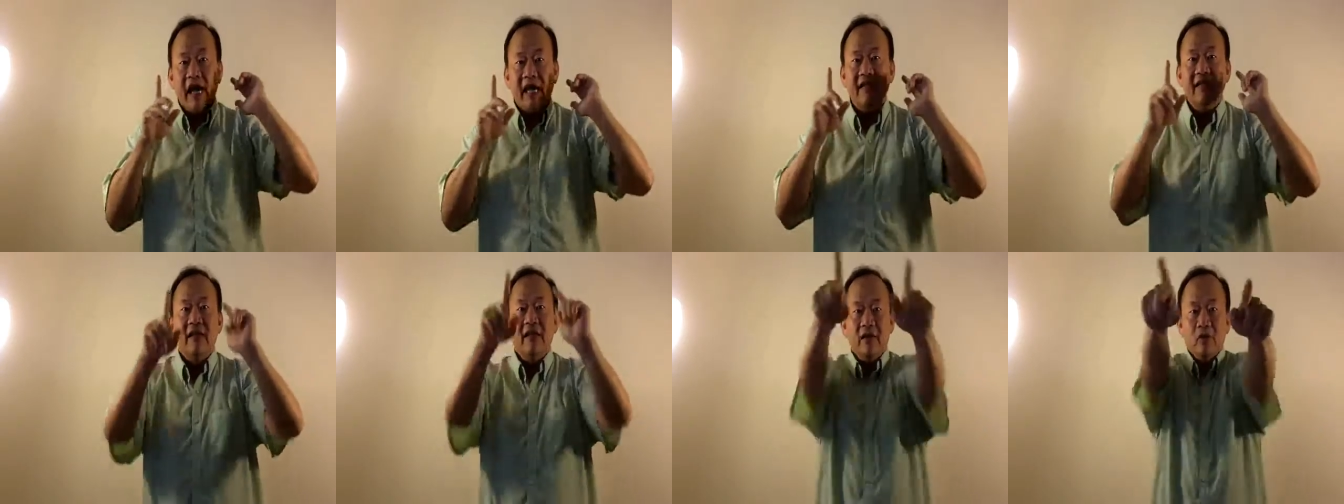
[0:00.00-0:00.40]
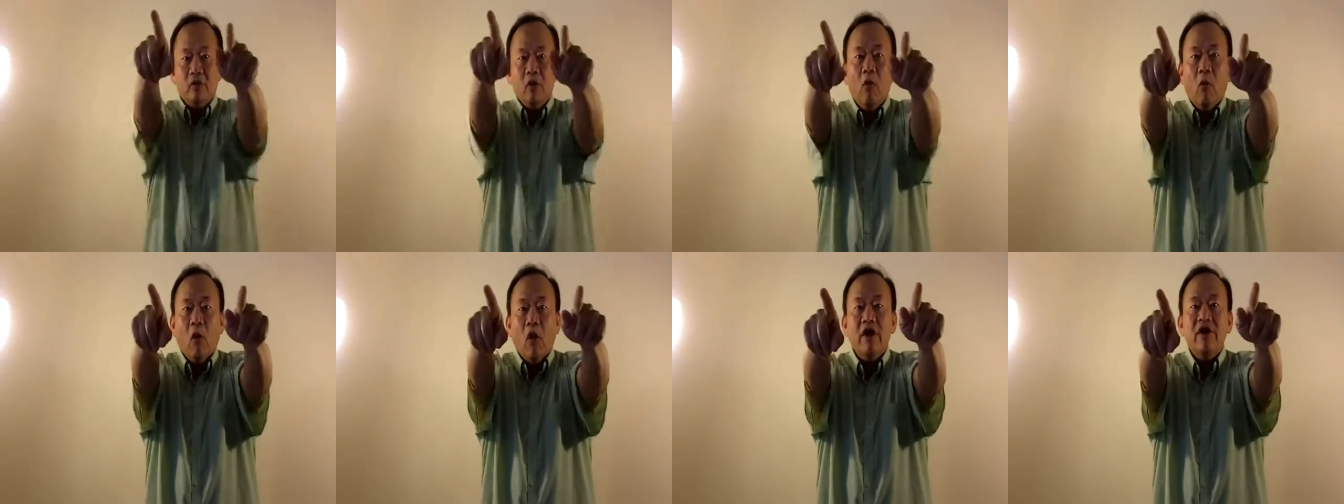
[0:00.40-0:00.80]
and
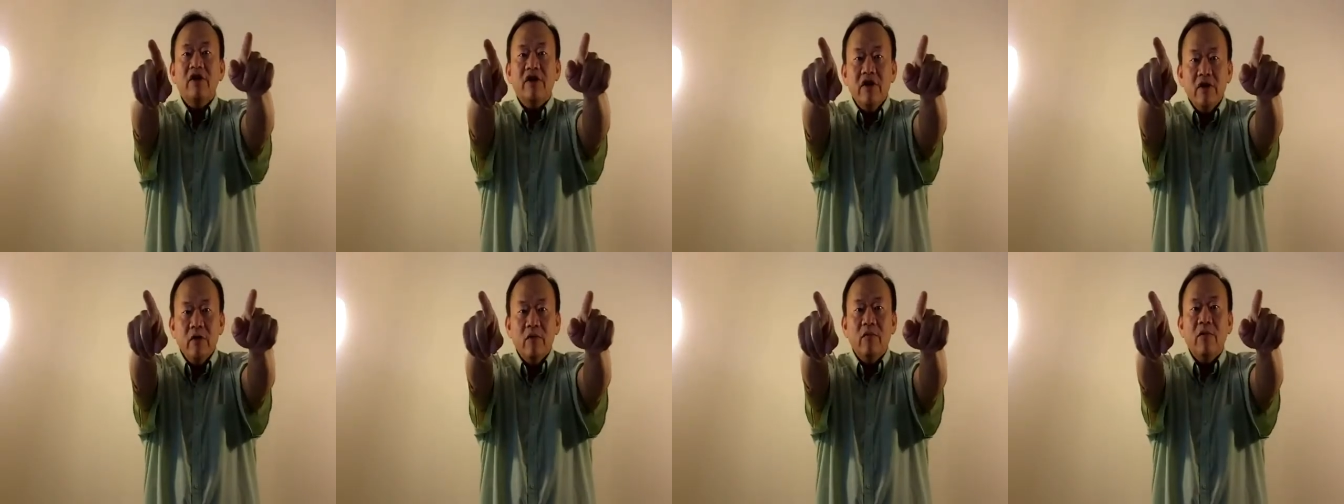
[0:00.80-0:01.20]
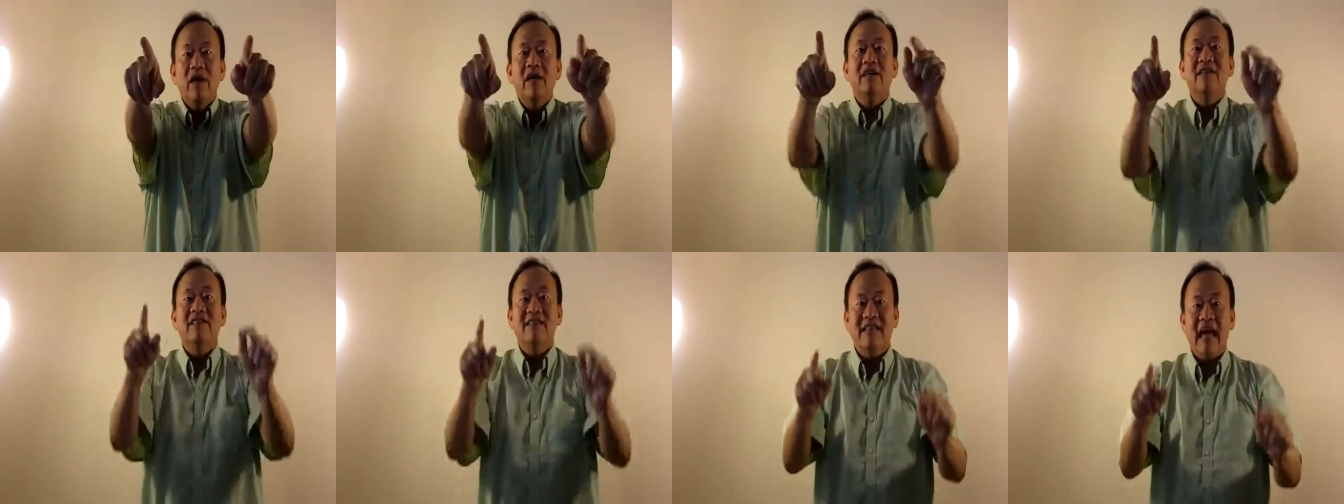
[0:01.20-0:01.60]
toward
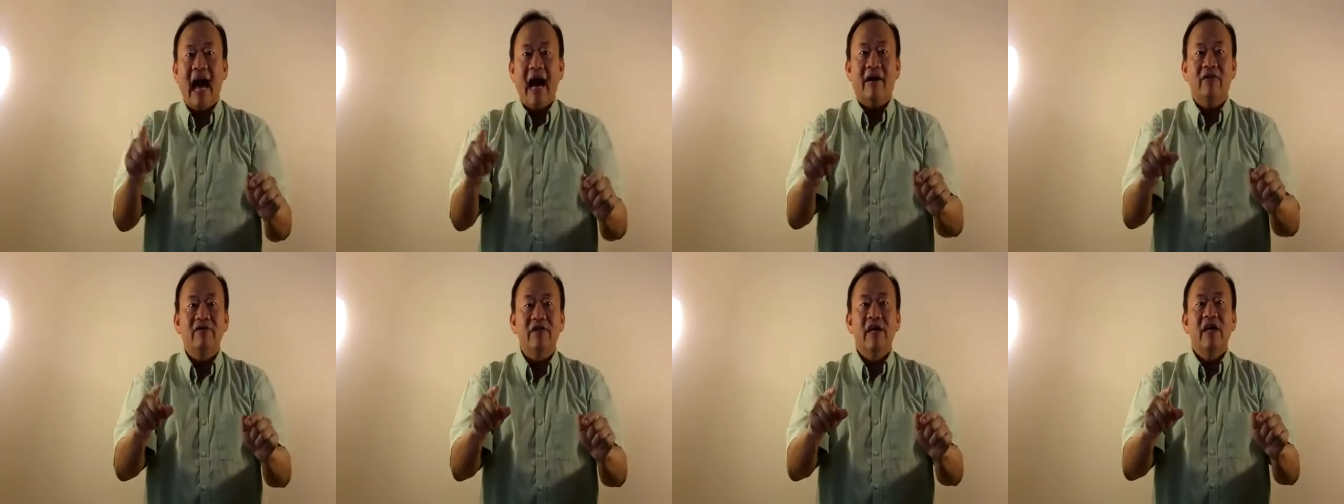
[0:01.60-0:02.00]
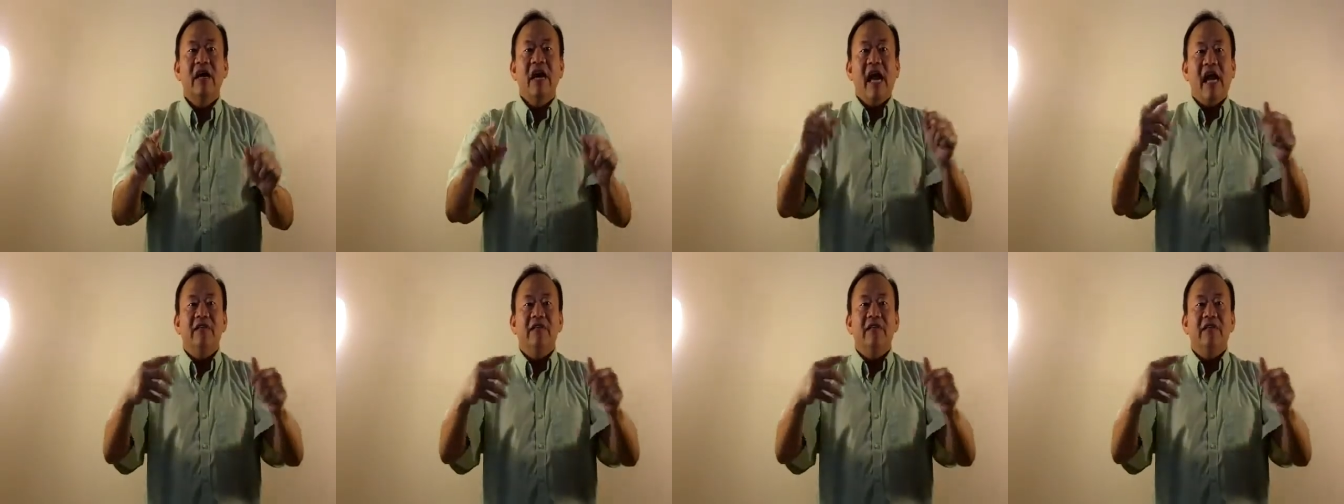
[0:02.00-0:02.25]
you is south.